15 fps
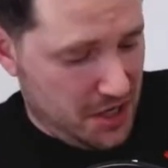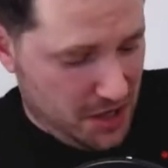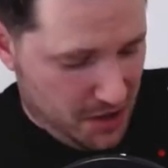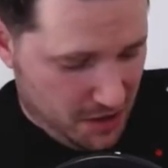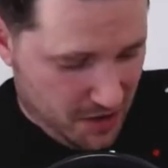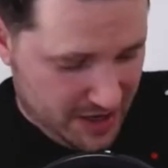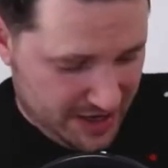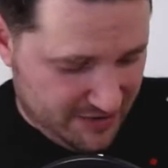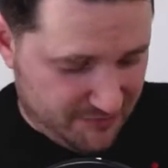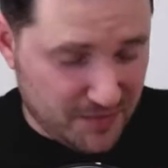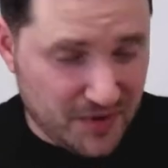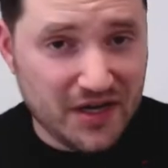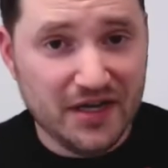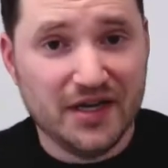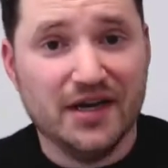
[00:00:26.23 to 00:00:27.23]
I have
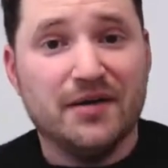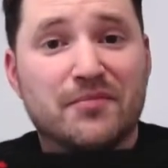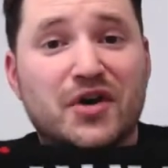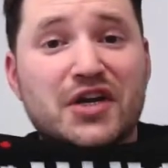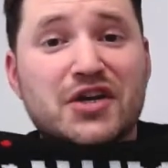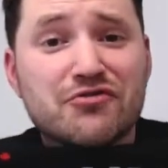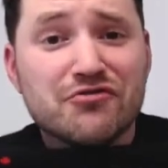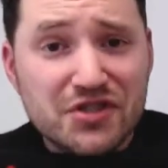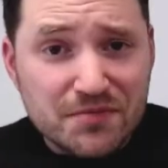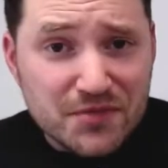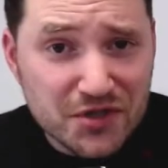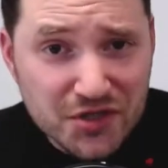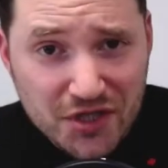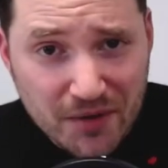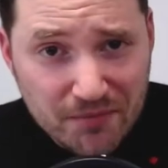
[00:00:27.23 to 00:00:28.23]
my
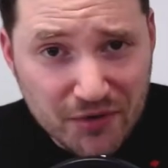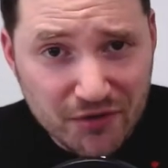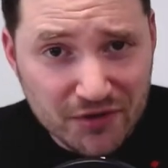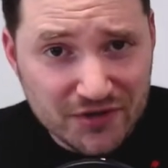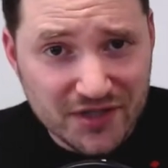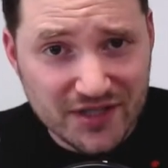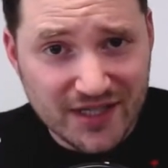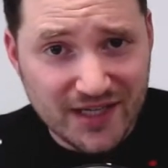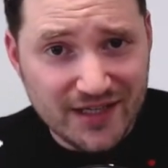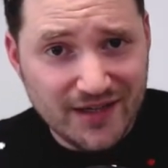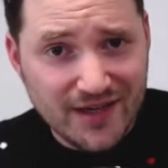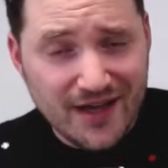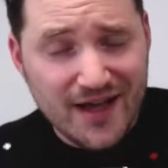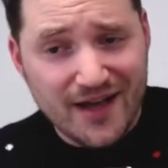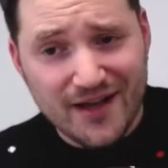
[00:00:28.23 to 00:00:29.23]
Christmas jumper on today.
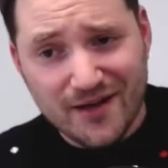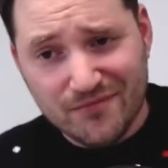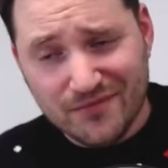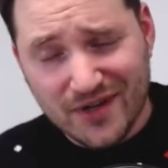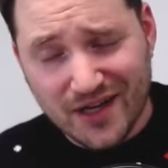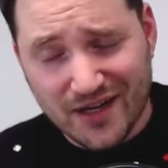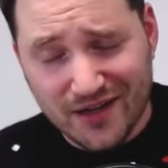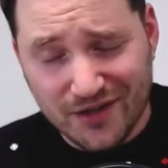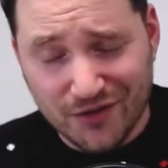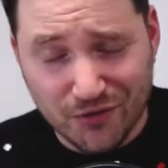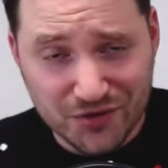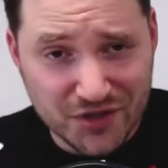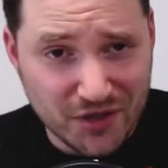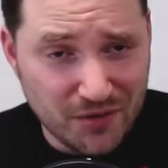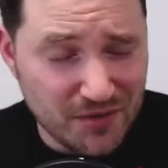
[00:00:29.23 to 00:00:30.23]
You'll
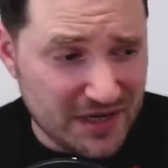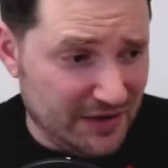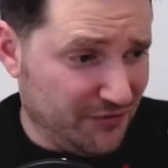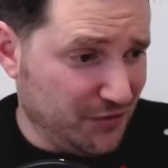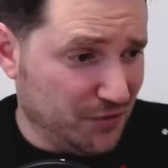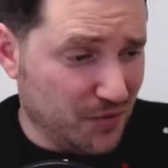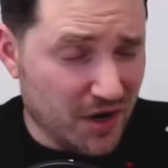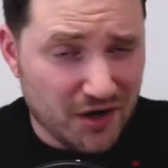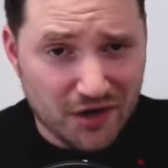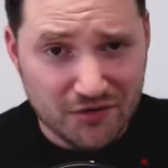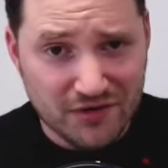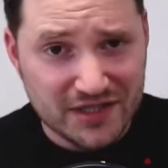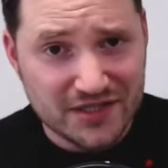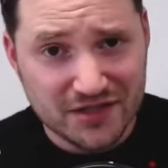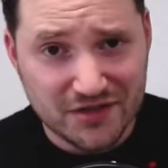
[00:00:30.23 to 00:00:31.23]
also, if you are
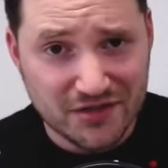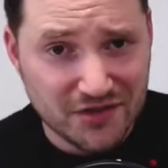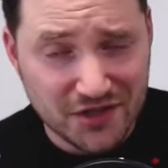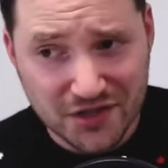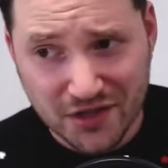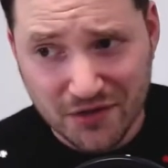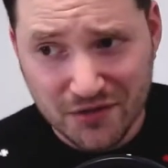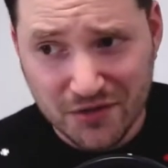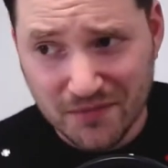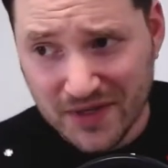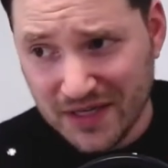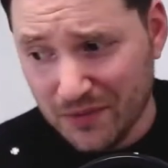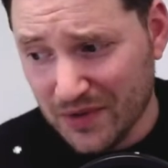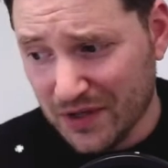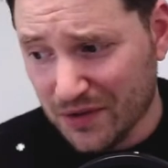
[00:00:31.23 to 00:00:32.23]
listening to the show, you
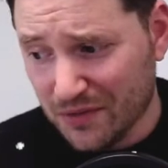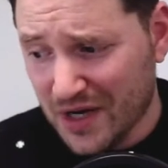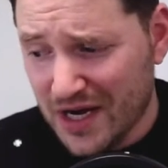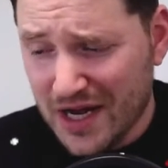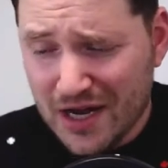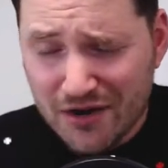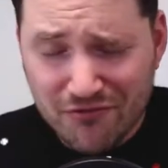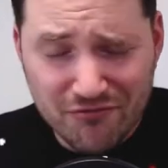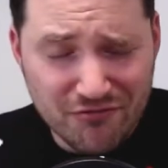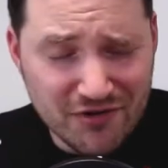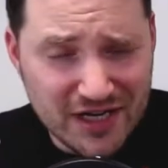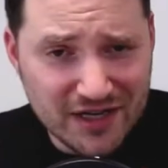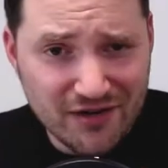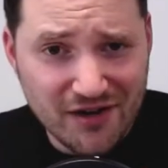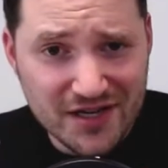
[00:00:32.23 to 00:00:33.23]
may well
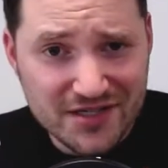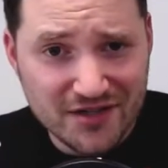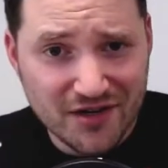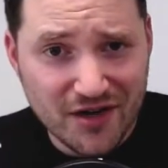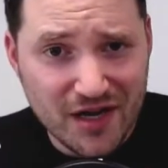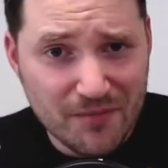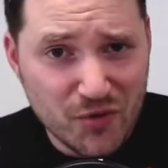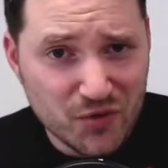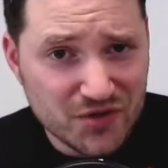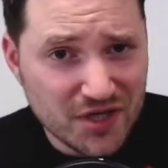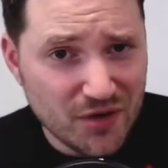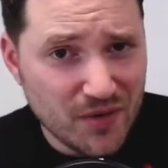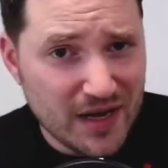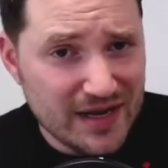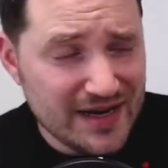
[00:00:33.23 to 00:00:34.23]
realise that I am
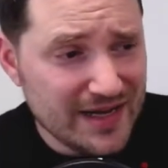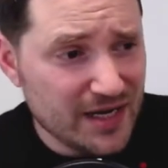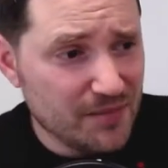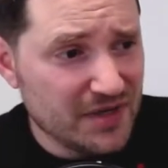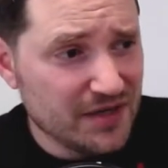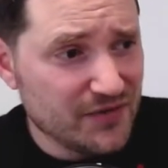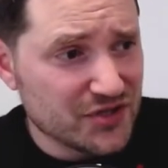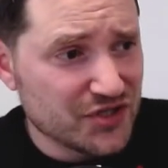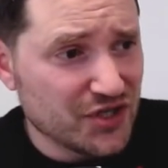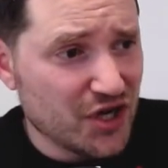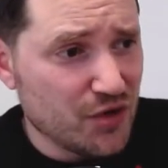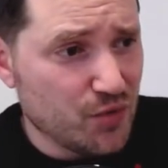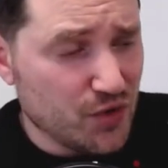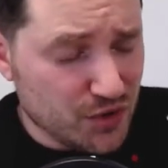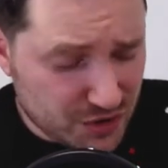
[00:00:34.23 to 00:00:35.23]
also a little bit of a
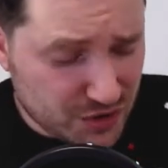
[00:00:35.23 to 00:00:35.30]
Star Wars